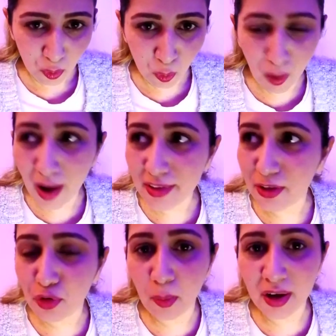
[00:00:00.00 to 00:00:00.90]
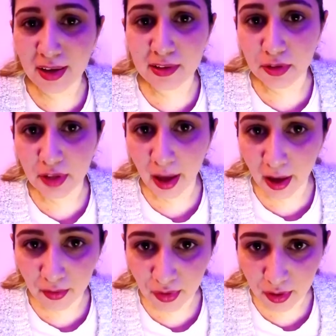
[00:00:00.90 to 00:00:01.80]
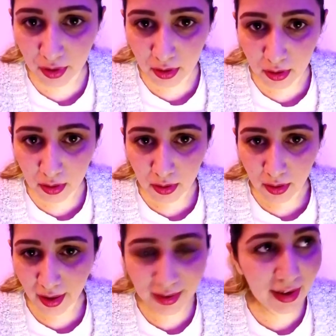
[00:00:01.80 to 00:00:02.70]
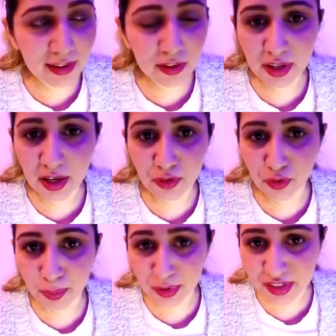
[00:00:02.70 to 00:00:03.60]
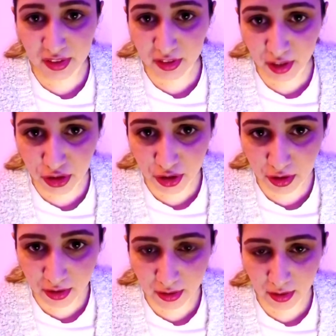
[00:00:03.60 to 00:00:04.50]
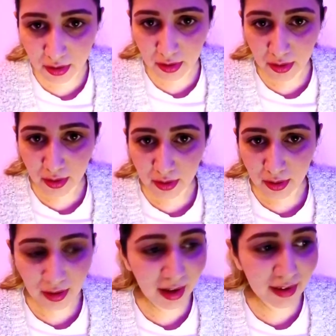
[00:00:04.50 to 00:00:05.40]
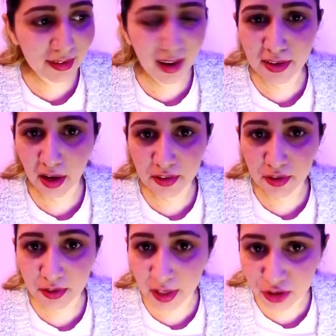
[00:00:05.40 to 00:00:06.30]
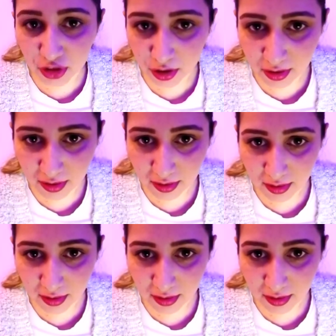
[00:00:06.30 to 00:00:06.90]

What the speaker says: Why the Roma cannot have and cannot have the representation like any other nation?